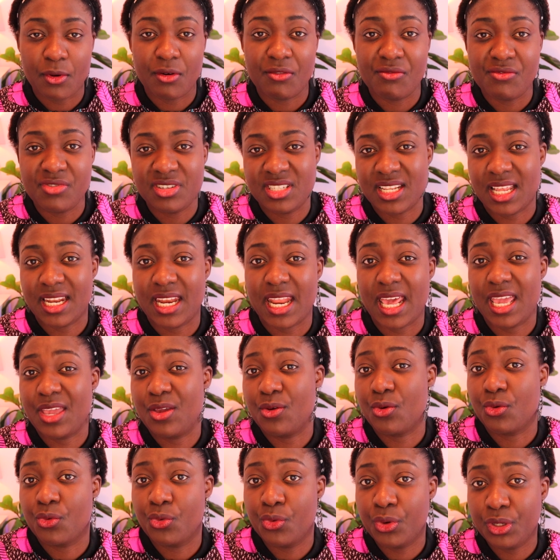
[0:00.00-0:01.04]
of visa that
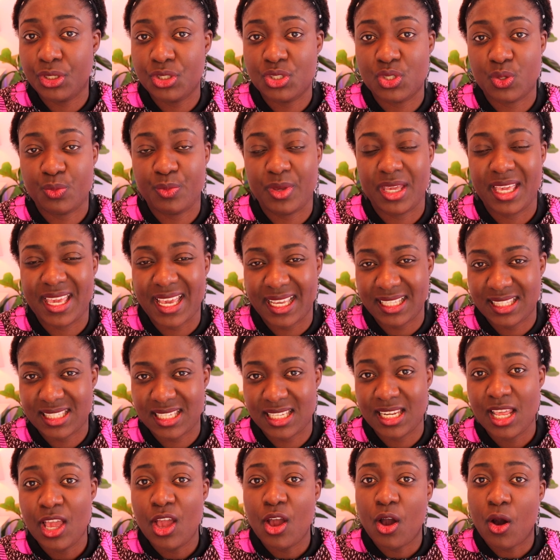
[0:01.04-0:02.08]
you're going to be
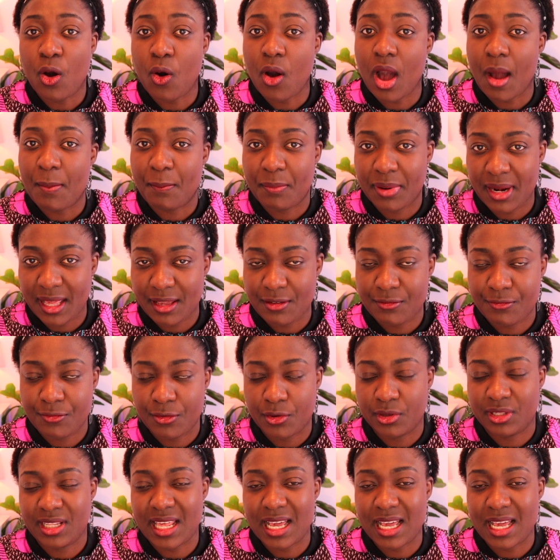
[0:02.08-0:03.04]
getting or applying for.